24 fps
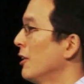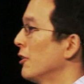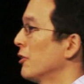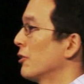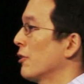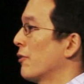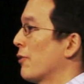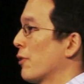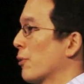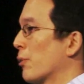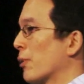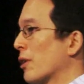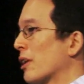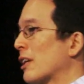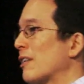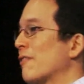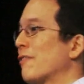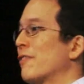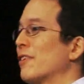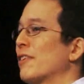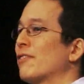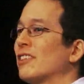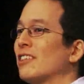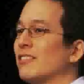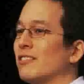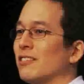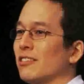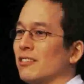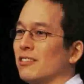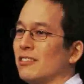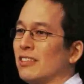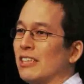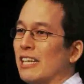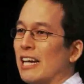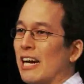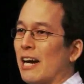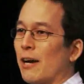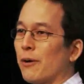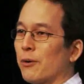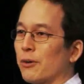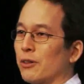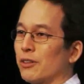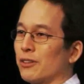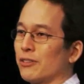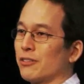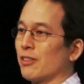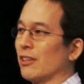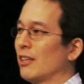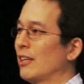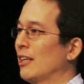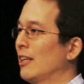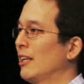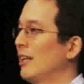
So if you're working 50, 60 hours,